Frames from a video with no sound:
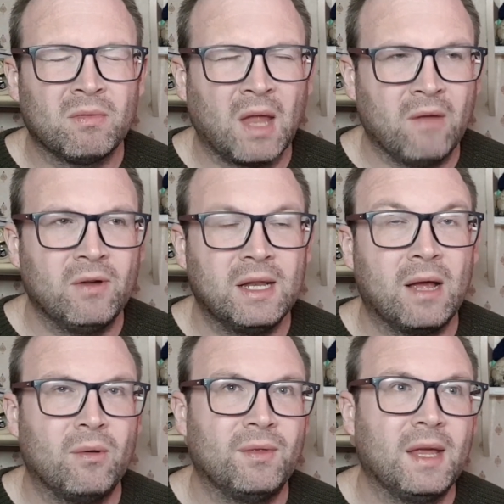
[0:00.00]
every
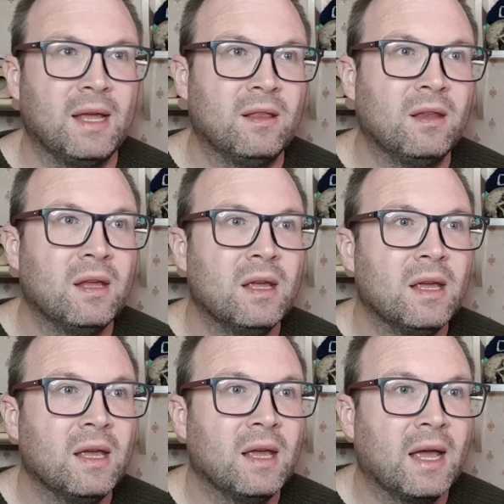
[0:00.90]
now and then.
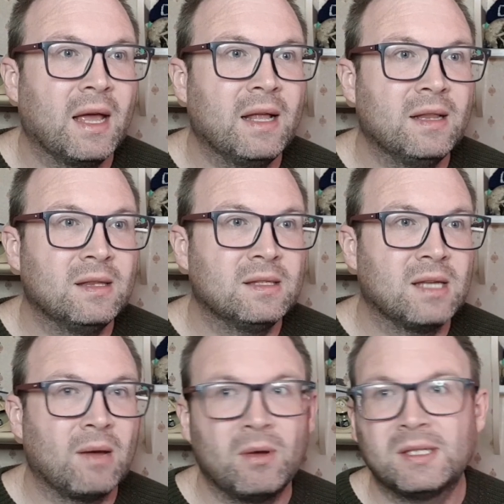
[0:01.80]
And
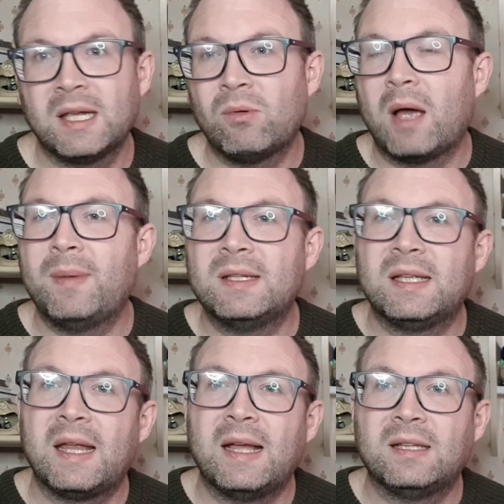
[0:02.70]
I won't say what happens at
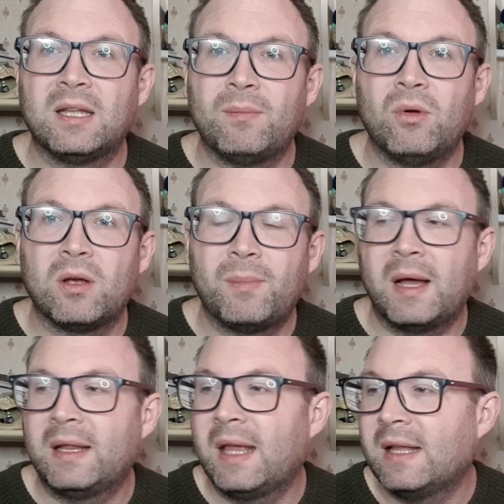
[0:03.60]
the end of the book, but
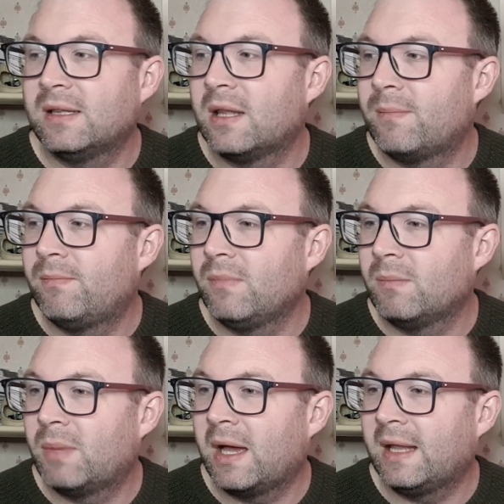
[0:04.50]
at
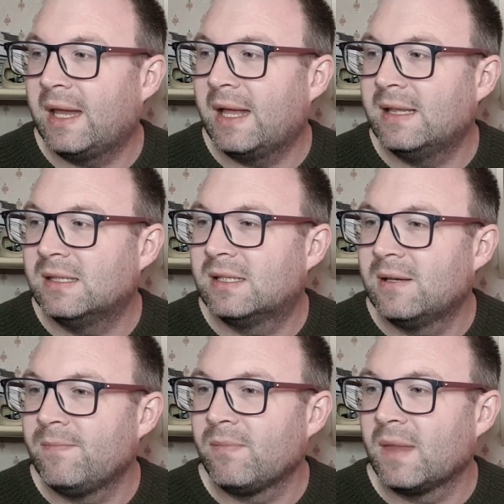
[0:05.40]
the end,
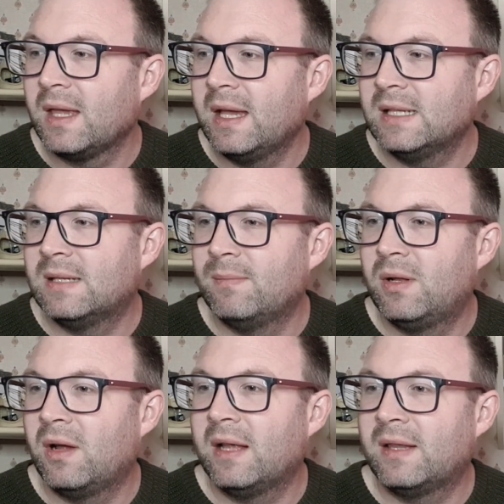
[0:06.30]
it's
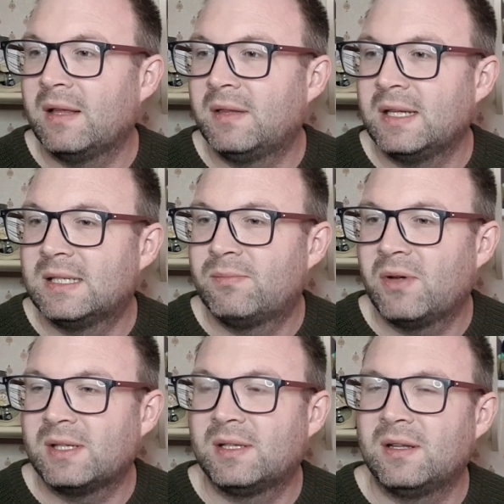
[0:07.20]
implied that this
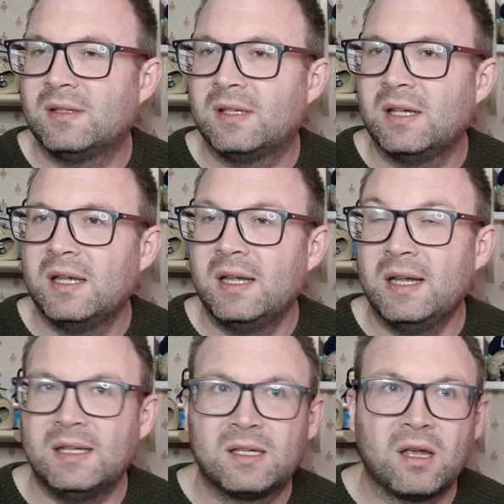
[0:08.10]
president
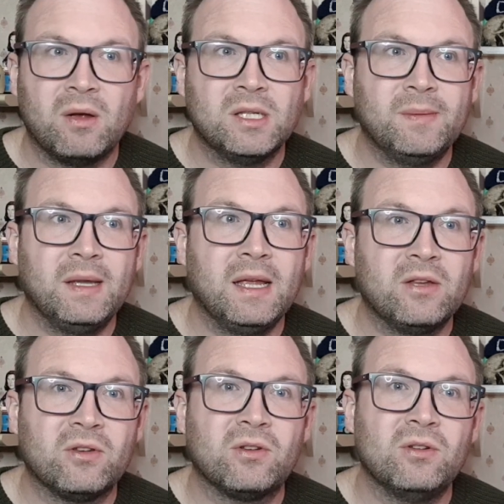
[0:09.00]
is going to be
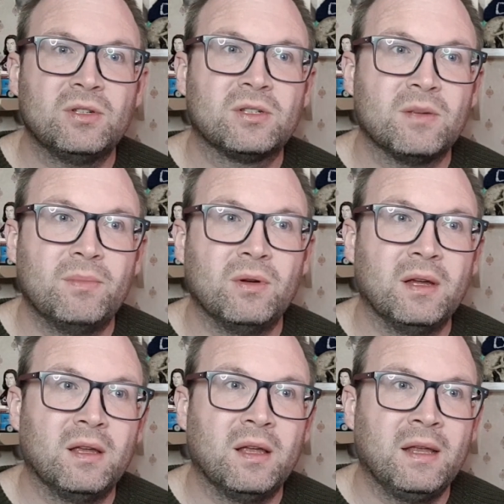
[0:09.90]
introduced to
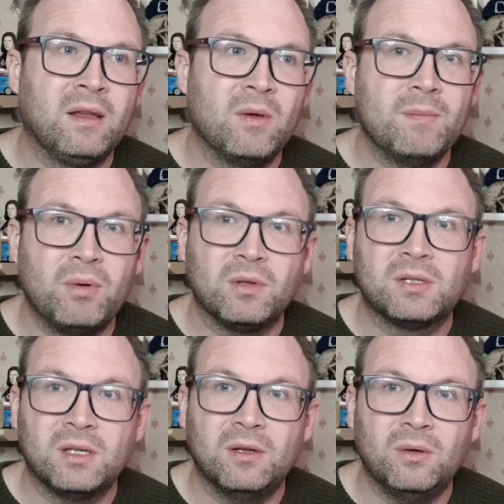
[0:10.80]
in book
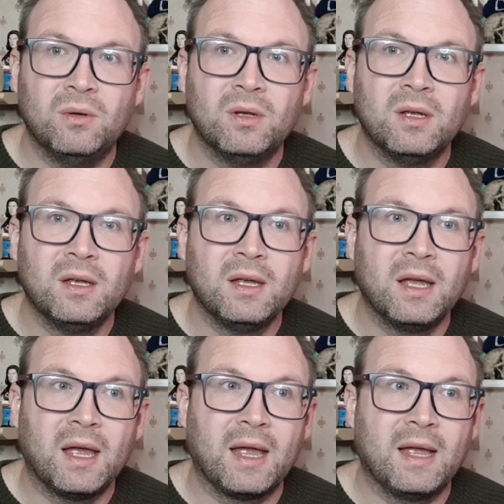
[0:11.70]
2,
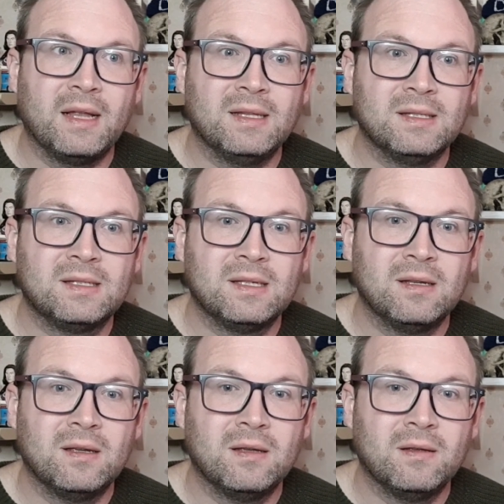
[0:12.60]
and
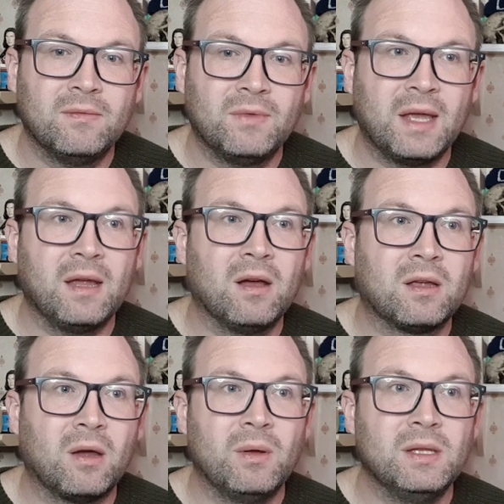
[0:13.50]
they are
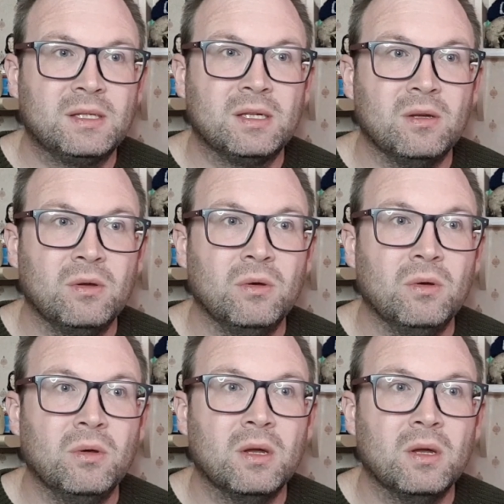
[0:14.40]
going to